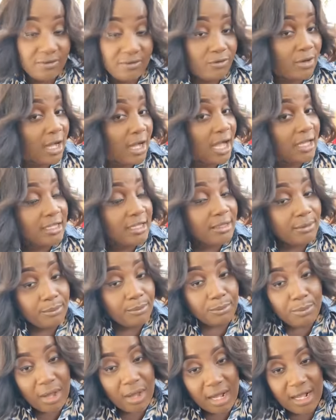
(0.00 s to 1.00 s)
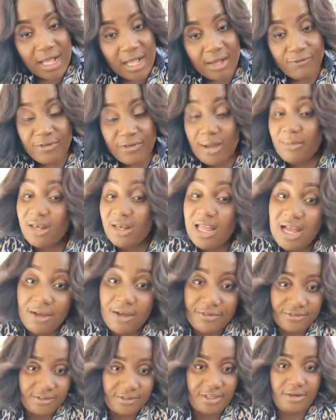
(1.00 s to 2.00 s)
Even at, back at, from
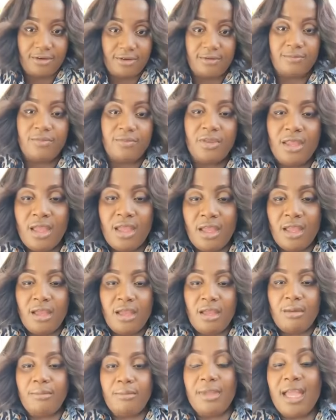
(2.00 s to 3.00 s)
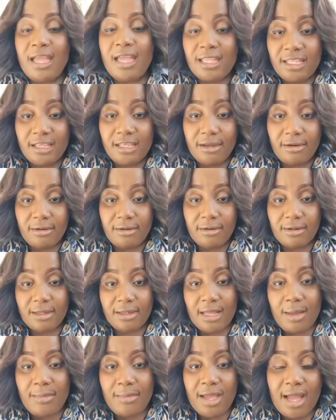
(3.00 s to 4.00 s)
last year, me at ear
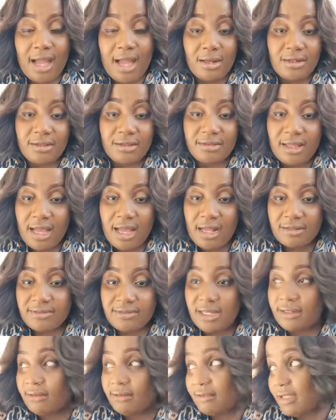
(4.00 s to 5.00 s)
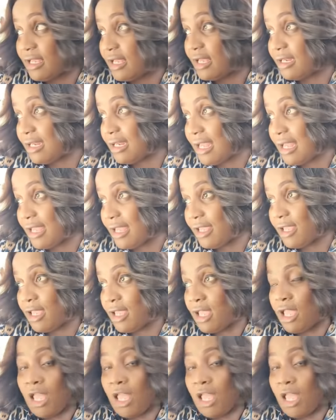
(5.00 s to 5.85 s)
and me always ask and say a lie.